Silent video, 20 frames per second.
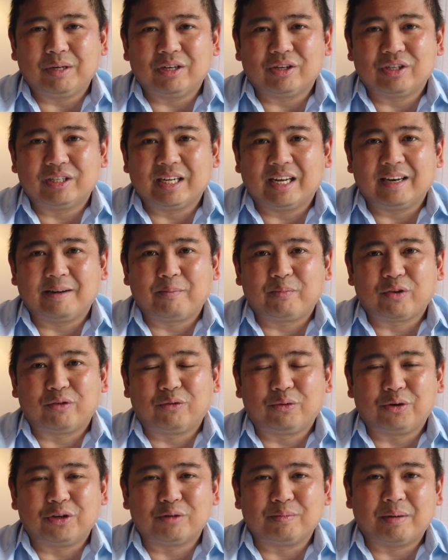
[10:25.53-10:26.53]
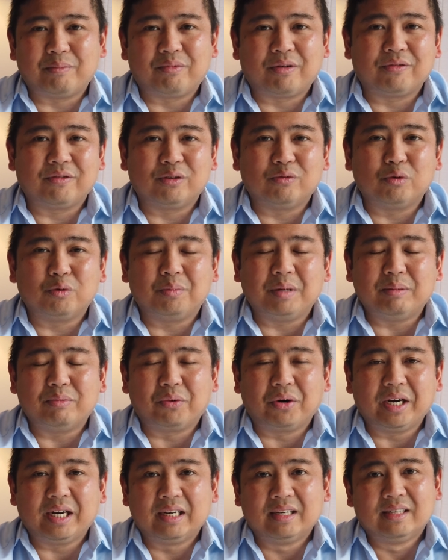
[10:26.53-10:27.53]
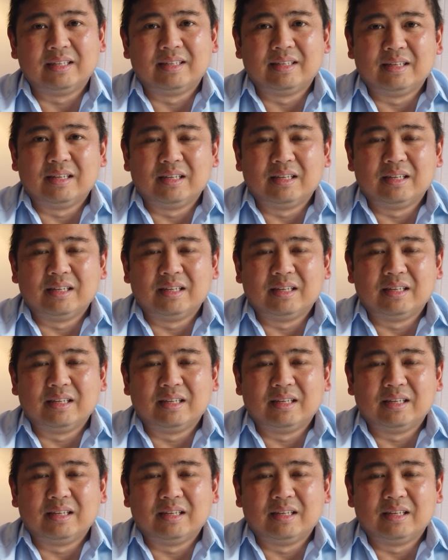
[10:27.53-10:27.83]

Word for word: because then, of course, my profit would be more.